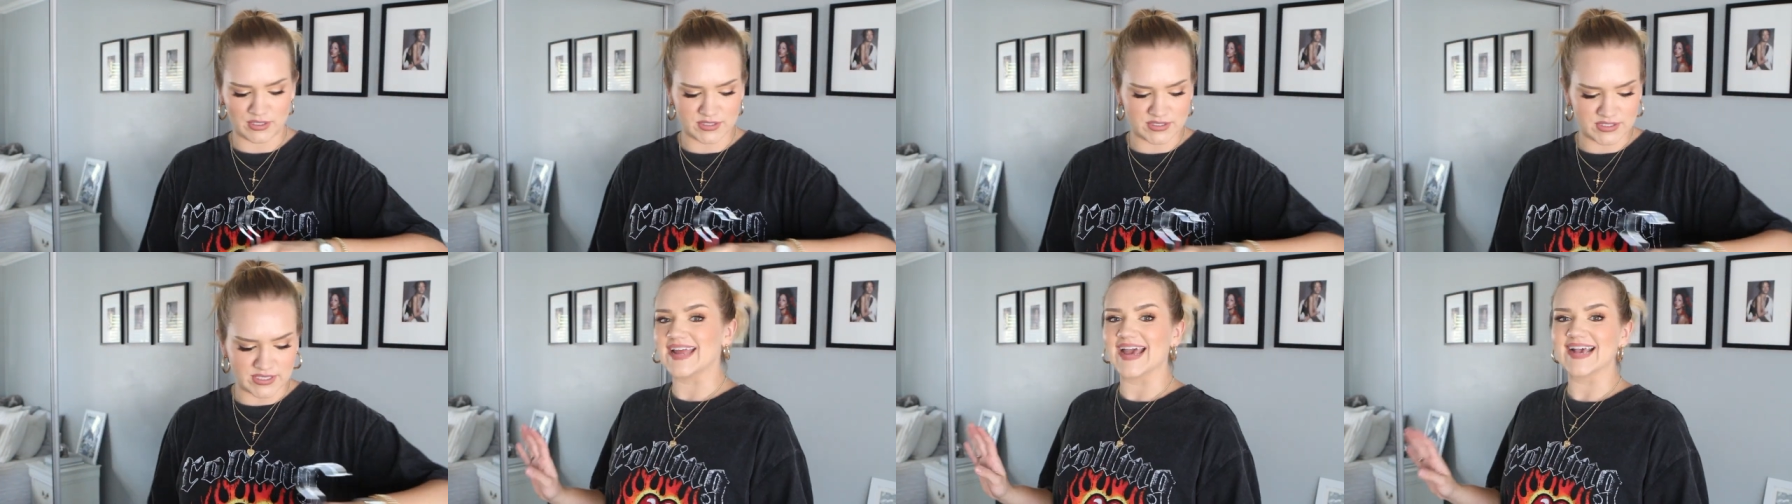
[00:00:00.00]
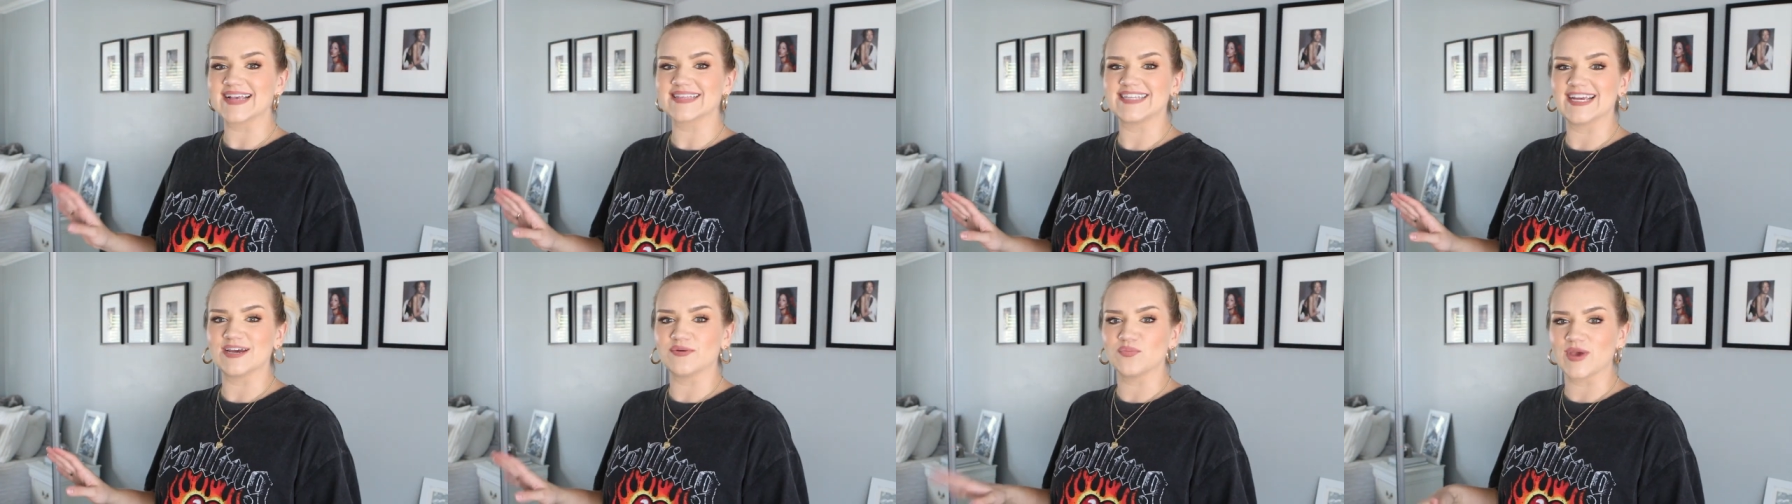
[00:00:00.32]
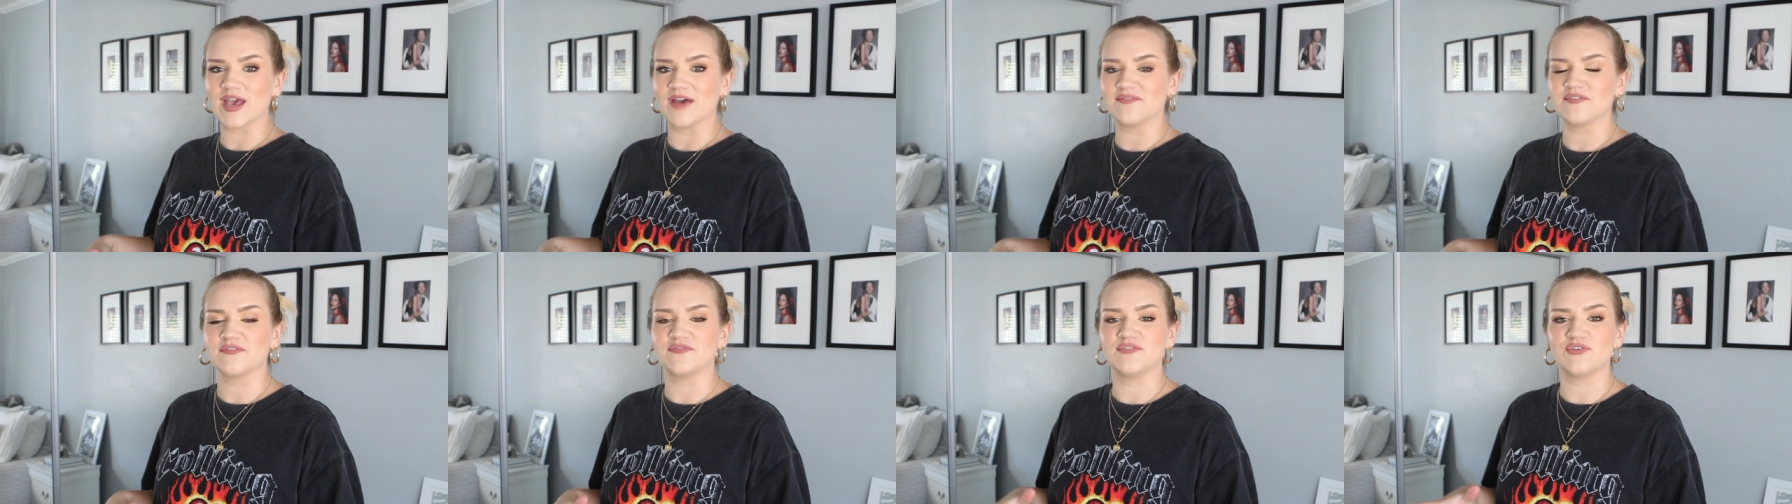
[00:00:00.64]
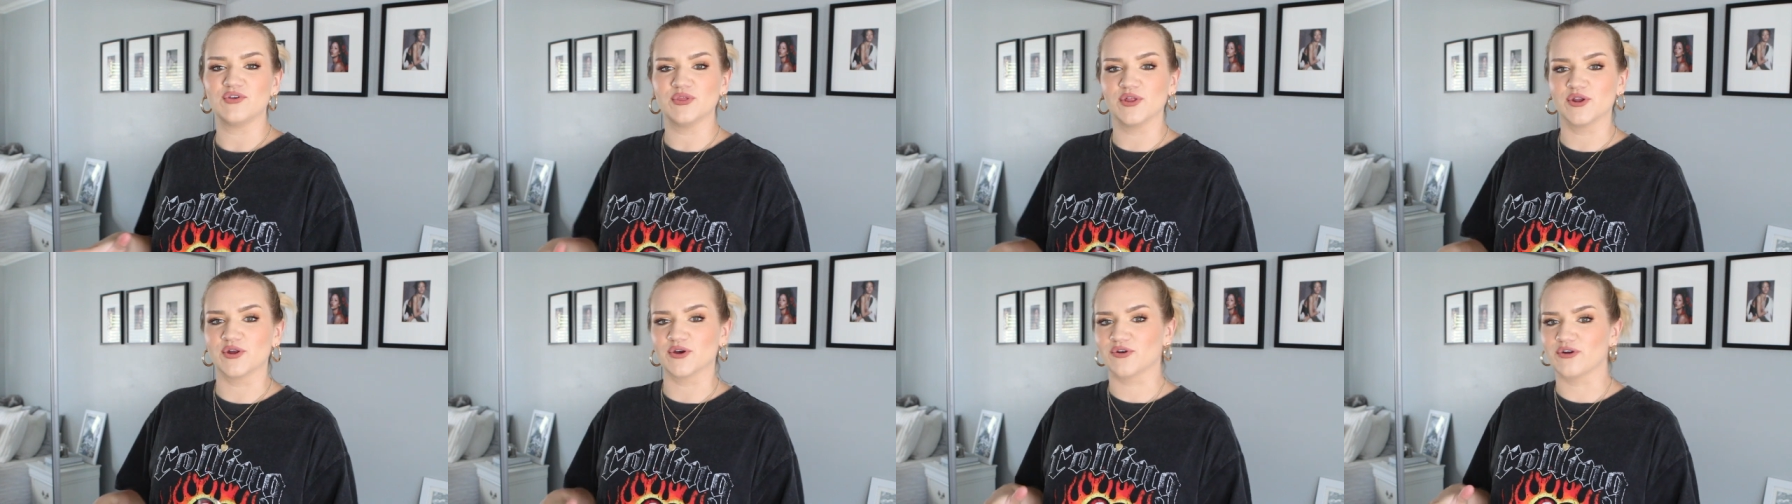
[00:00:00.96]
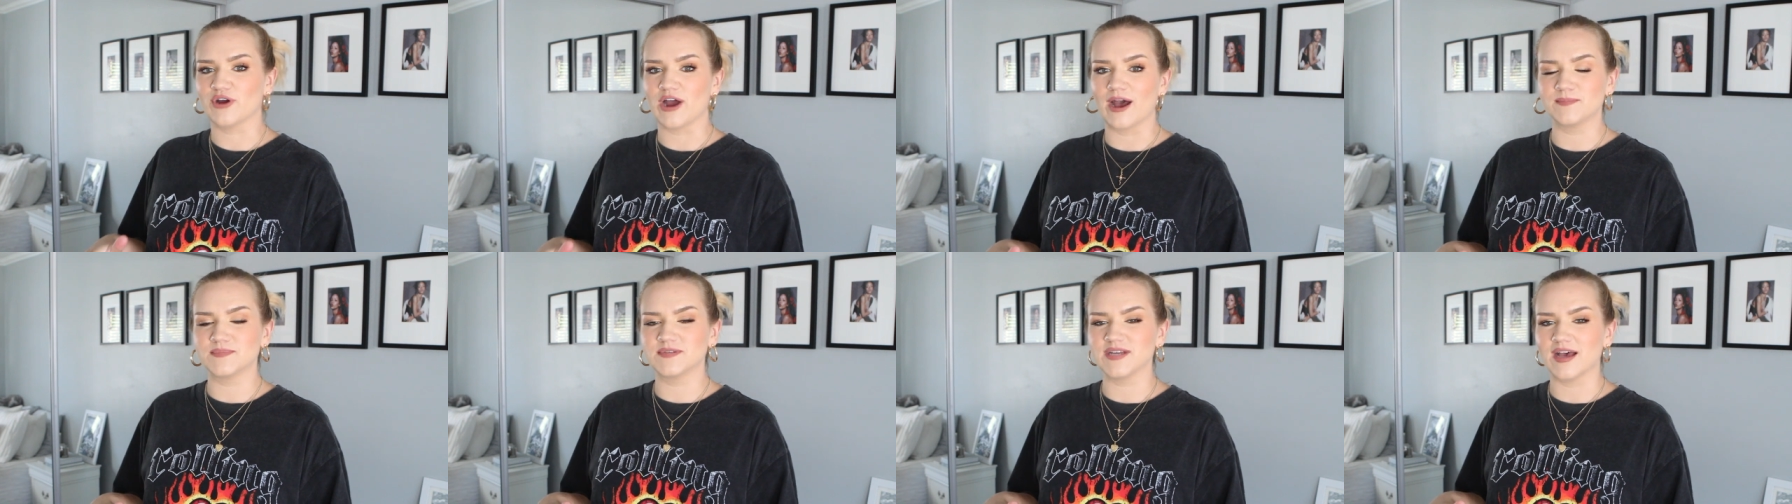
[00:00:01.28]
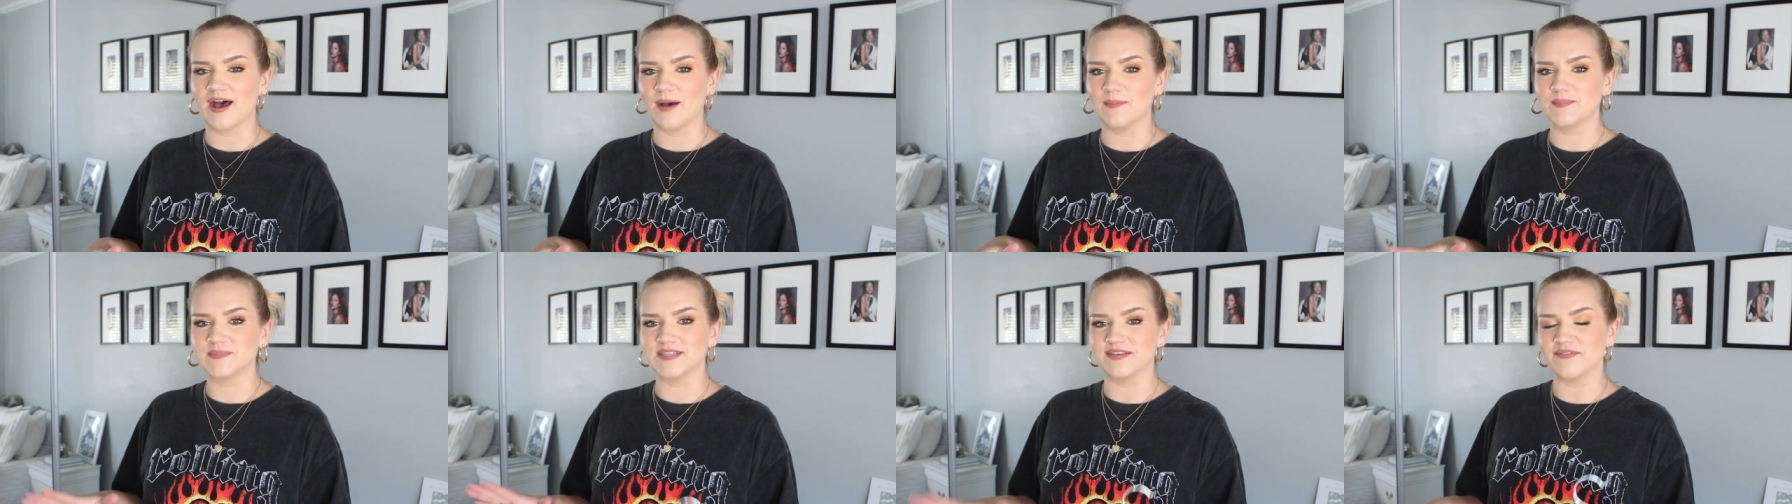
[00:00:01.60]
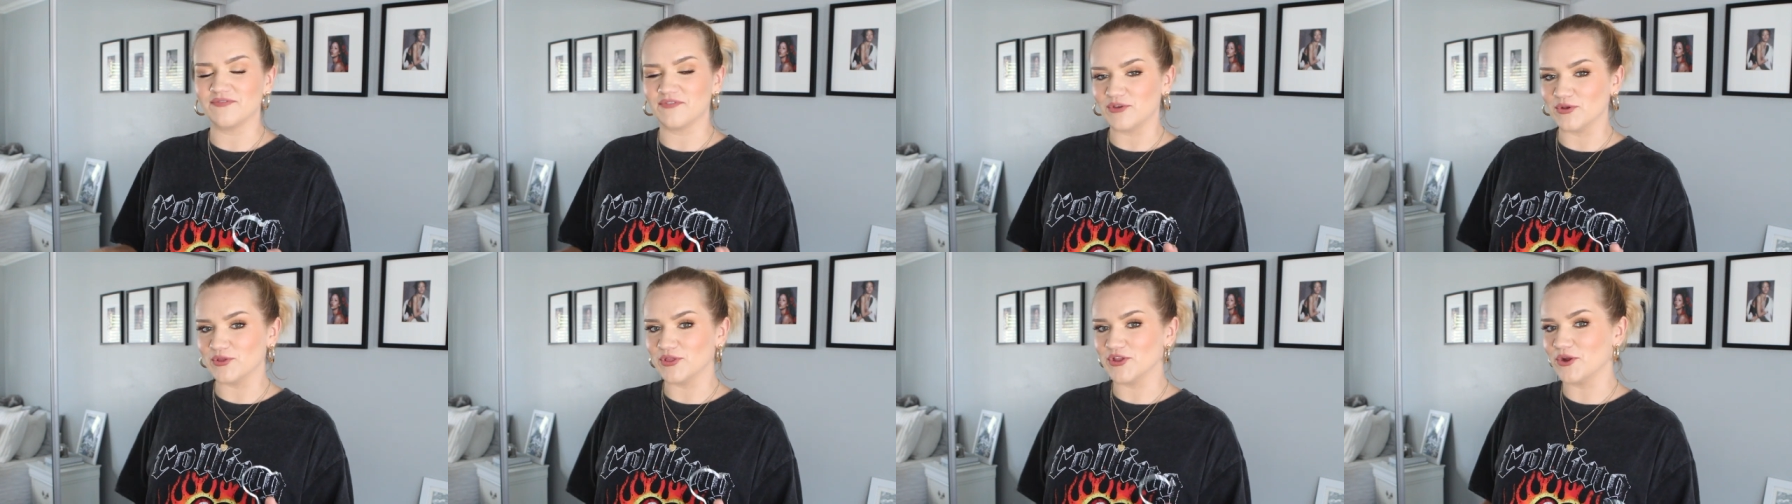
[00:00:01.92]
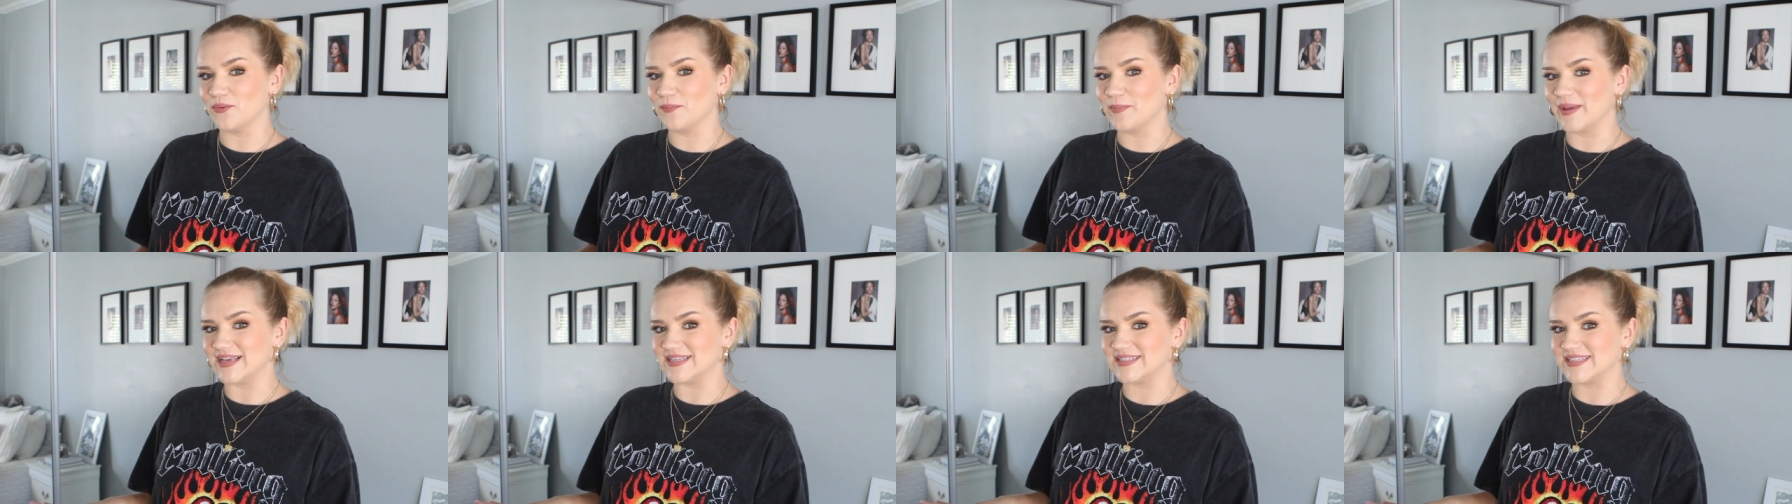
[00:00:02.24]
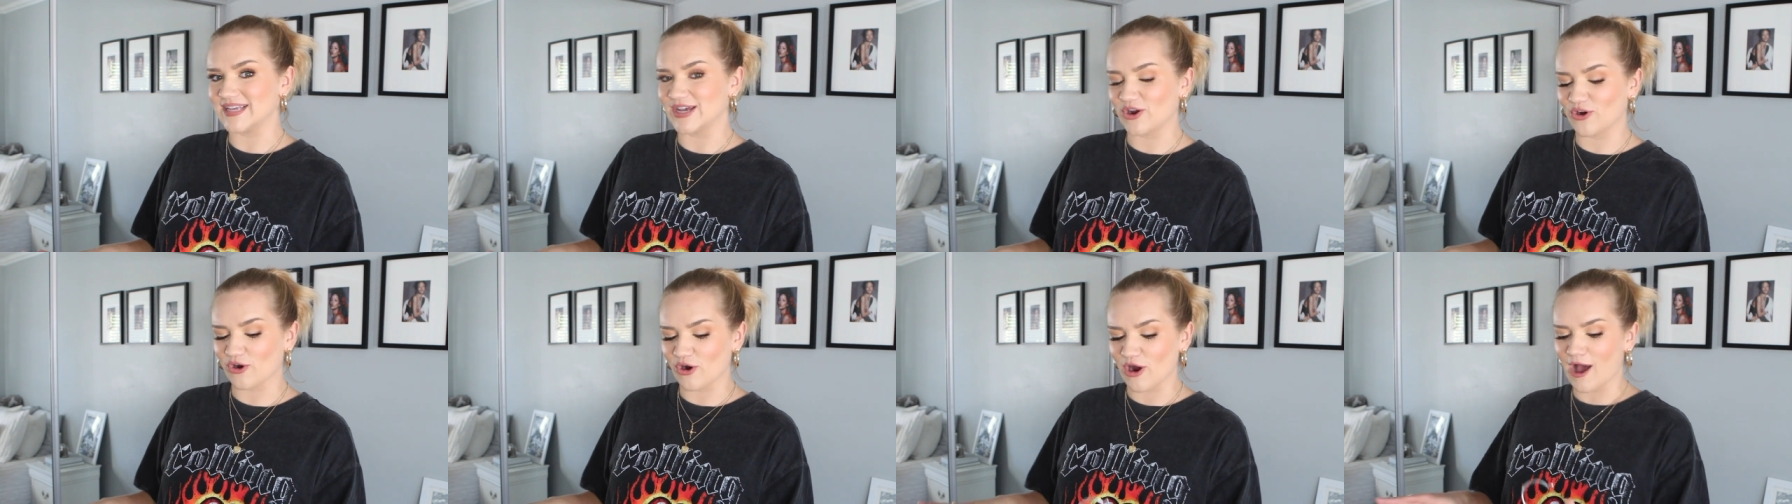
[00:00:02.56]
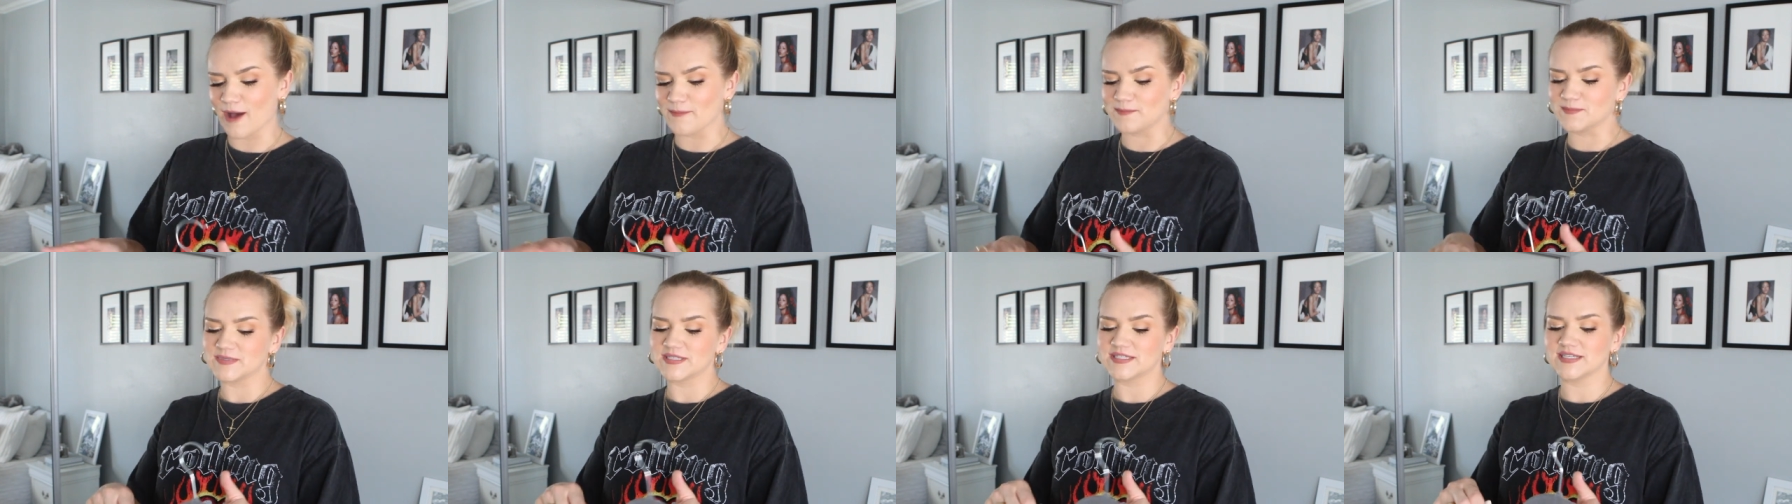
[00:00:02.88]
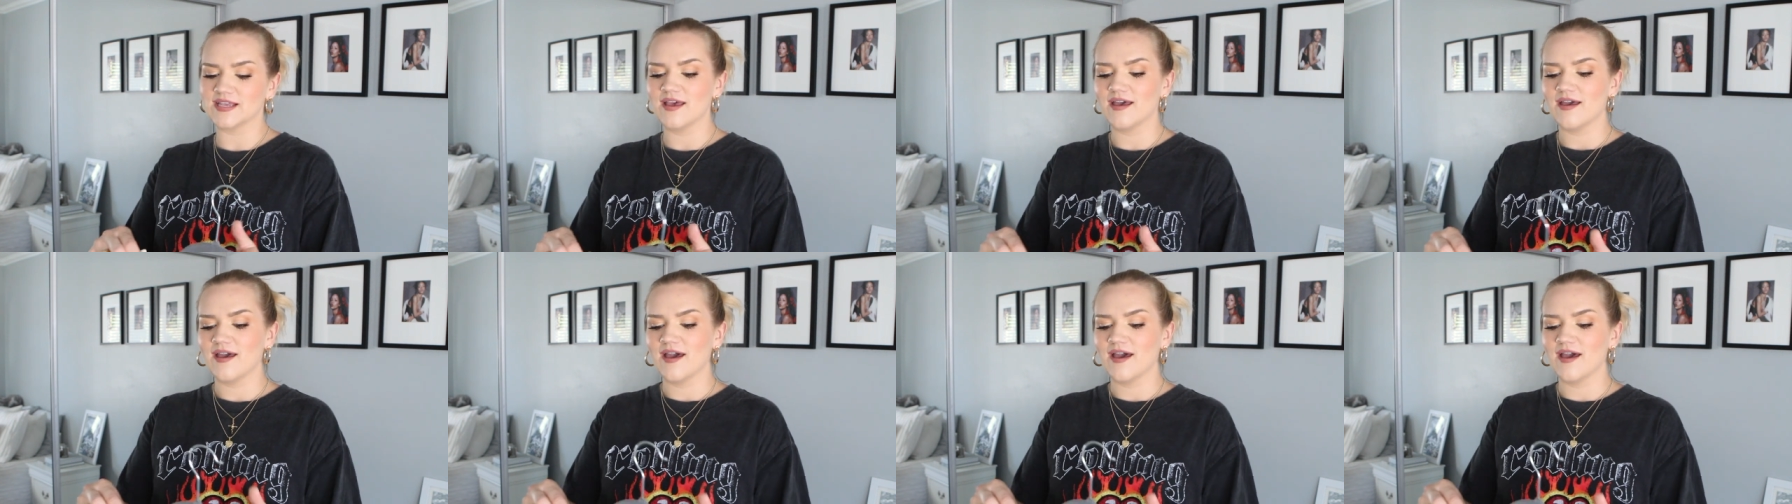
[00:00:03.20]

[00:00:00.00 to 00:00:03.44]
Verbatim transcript: So next up, we have a few little crop tops, a few little basic crops,